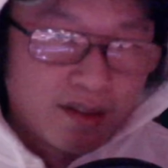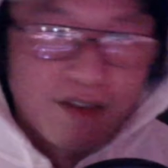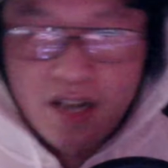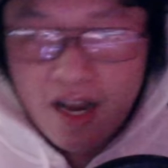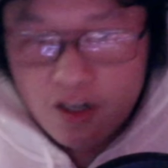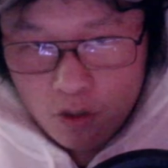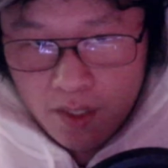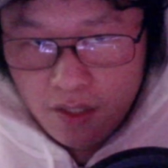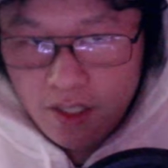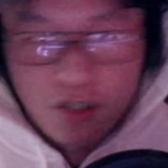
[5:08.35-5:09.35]
They have the natural
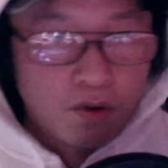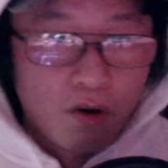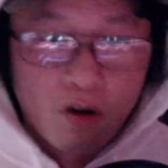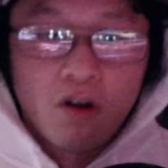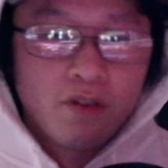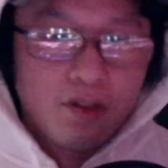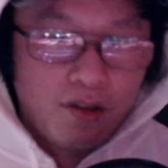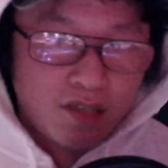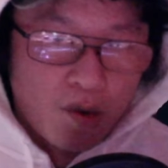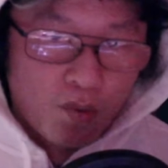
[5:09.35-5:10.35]
ability to do all the
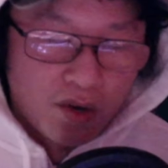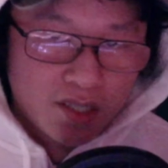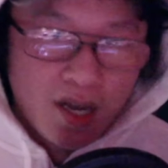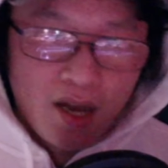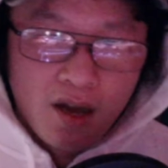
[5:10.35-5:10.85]
things at once.